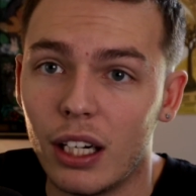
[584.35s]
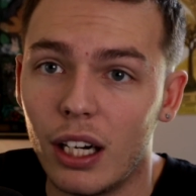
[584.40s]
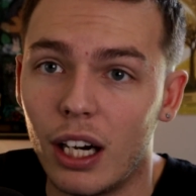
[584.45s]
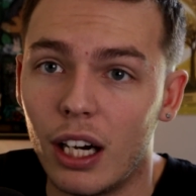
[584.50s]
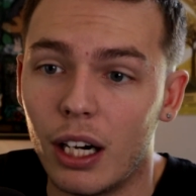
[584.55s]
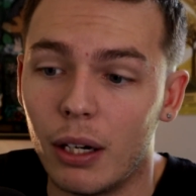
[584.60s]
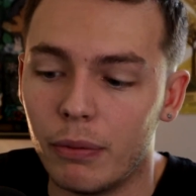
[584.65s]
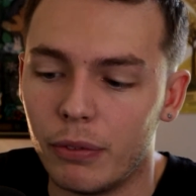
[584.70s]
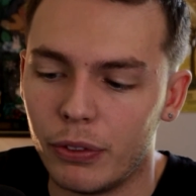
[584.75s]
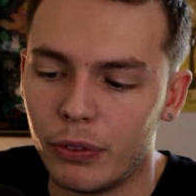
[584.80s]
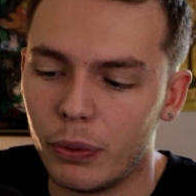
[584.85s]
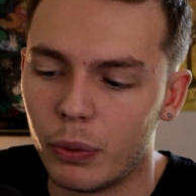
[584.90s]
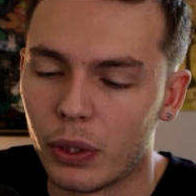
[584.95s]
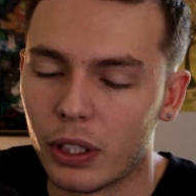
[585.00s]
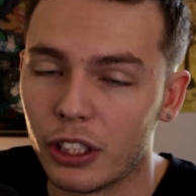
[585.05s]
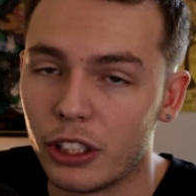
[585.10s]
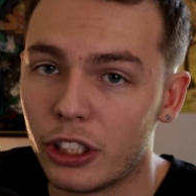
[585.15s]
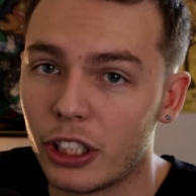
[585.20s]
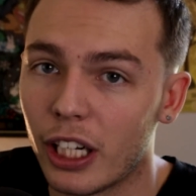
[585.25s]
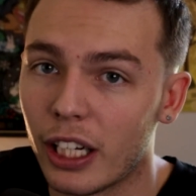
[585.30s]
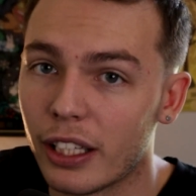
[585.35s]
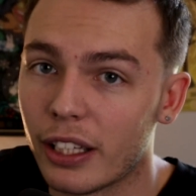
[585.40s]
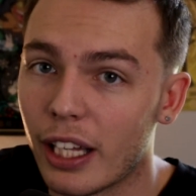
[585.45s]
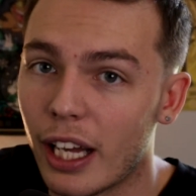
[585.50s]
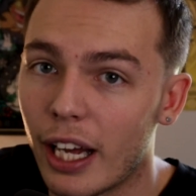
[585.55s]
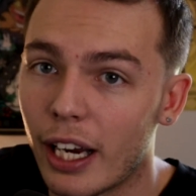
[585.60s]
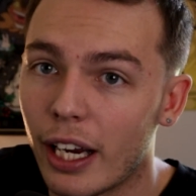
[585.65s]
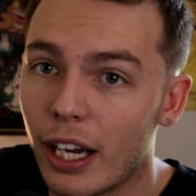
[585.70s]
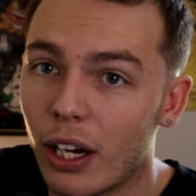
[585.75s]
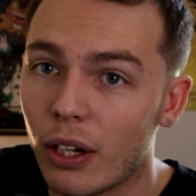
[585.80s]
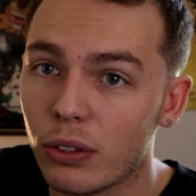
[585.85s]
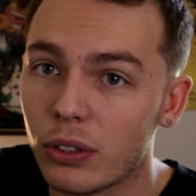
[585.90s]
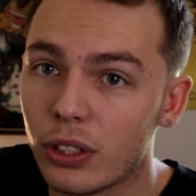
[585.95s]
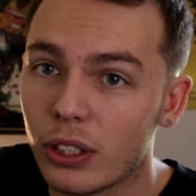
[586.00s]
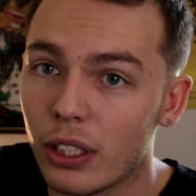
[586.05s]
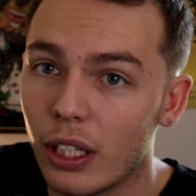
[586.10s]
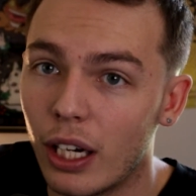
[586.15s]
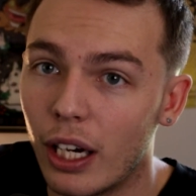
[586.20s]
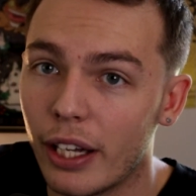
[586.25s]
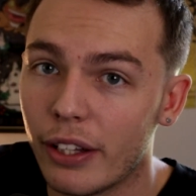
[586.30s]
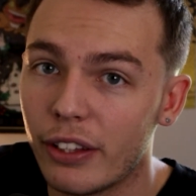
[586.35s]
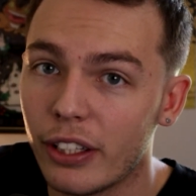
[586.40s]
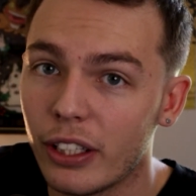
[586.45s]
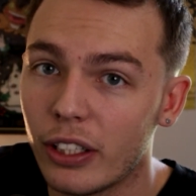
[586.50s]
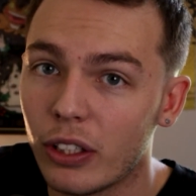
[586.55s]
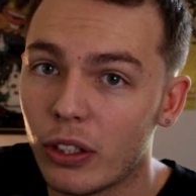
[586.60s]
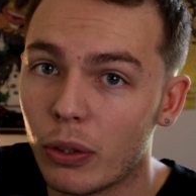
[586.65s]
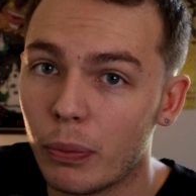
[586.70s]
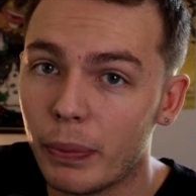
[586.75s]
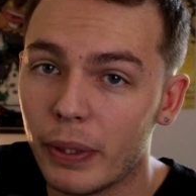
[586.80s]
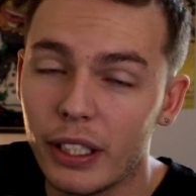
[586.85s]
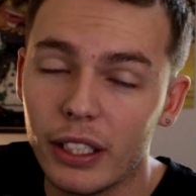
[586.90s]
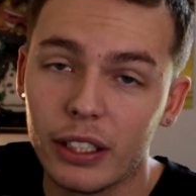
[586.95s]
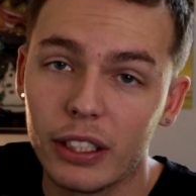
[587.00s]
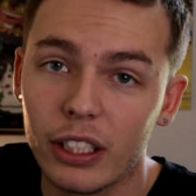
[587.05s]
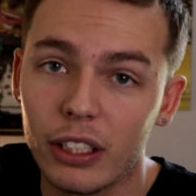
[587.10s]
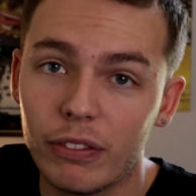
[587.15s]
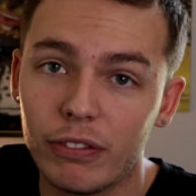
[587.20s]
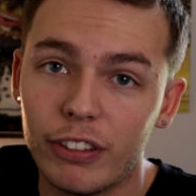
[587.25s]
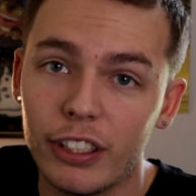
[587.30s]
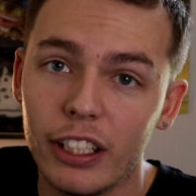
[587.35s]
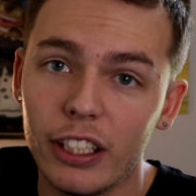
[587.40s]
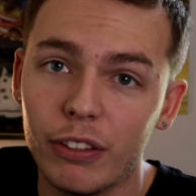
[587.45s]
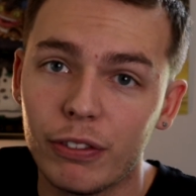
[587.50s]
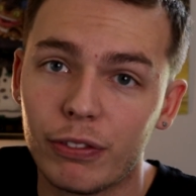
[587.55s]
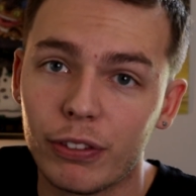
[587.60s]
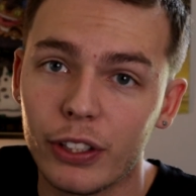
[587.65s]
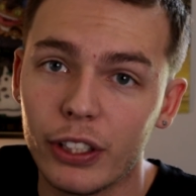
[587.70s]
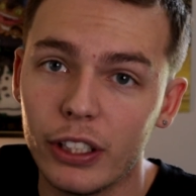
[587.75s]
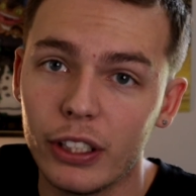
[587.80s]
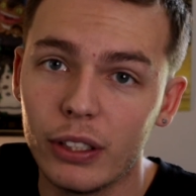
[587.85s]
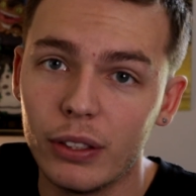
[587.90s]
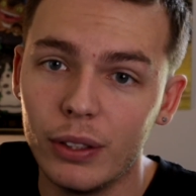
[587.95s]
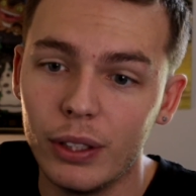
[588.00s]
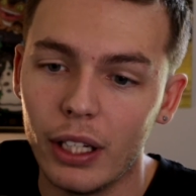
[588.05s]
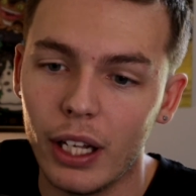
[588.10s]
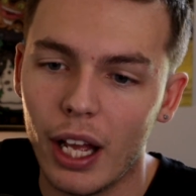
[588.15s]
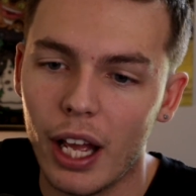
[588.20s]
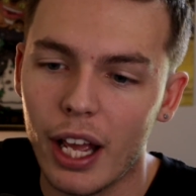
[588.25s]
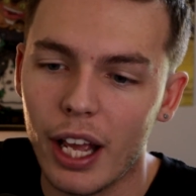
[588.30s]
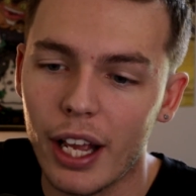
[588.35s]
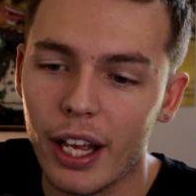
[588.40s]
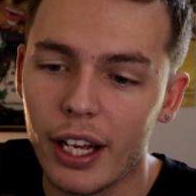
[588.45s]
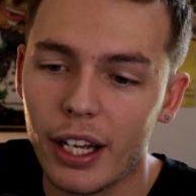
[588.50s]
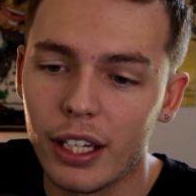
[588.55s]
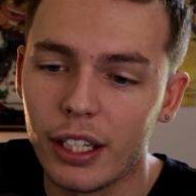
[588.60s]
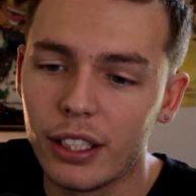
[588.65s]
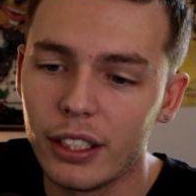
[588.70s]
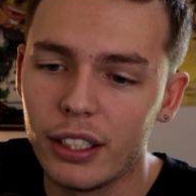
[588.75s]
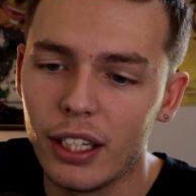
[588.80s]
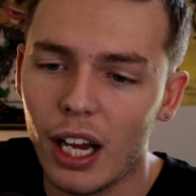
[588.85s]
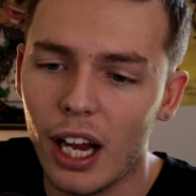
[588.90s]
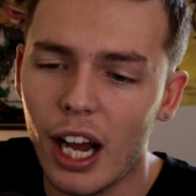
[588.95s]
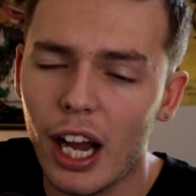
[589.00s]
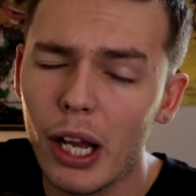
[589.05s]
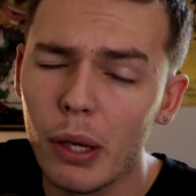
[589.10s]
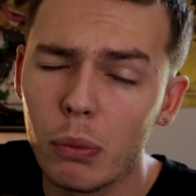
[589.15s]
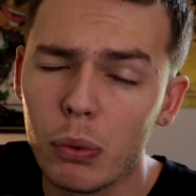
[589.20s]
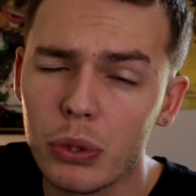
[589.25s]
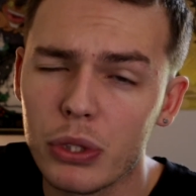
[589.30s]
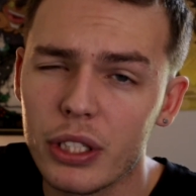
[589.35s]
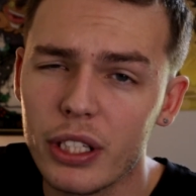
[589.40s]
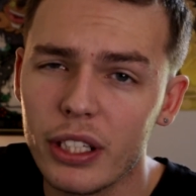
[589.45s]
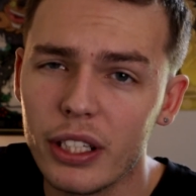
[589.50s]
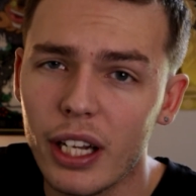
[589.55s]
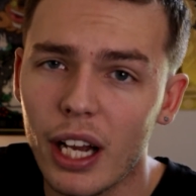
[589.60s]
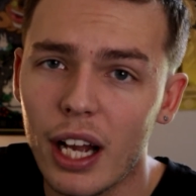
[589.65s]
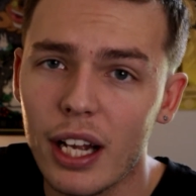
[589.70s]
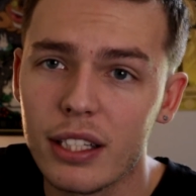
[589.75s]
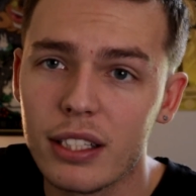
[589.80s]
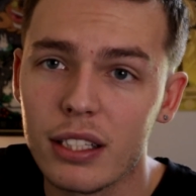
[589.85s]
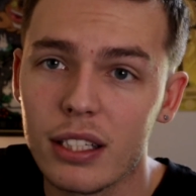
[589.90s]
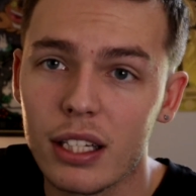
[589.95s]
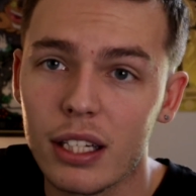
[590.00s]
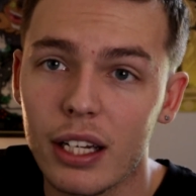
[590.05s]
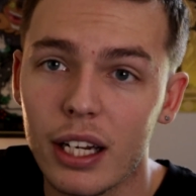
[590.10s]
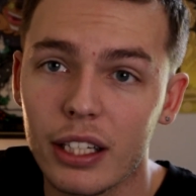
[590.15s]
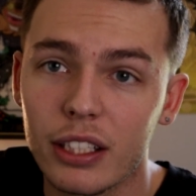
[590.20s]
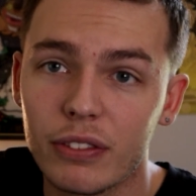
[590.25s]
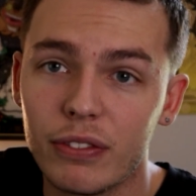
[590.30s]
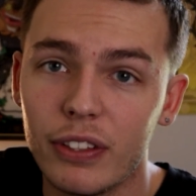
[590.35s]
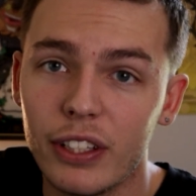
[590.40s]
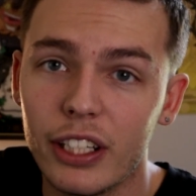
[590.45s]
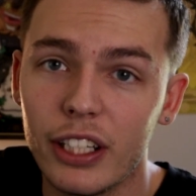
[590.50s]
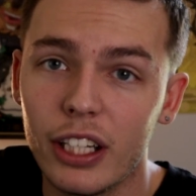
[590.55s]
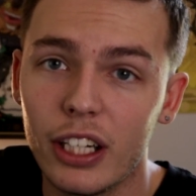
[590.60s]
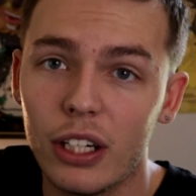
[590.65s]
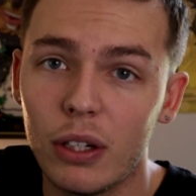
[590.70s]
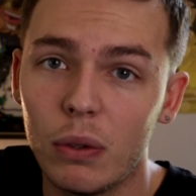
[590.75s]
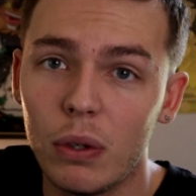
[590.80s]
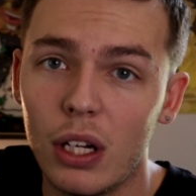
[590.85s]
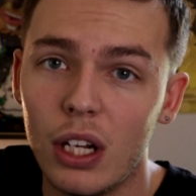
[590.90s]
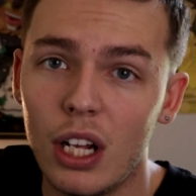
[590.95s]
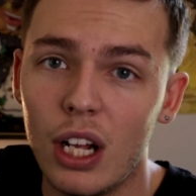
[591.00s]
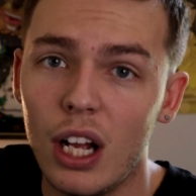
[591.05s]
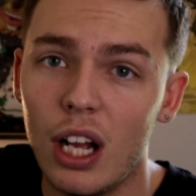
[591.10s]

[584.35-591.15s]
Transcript: If you want to check that out, I think it'll be a good video for you, and I will see you guys in the next video.